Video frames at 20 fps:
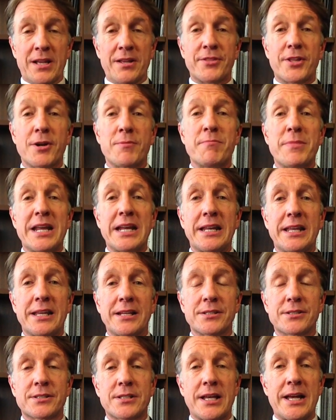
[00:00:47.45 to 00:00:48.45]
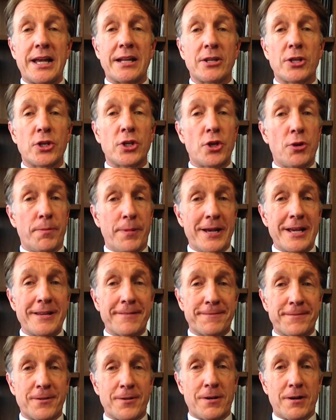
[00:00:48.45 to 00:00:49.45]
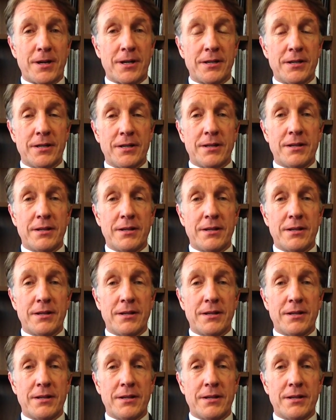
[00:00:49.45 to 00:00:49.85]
They're meetings that you pay for.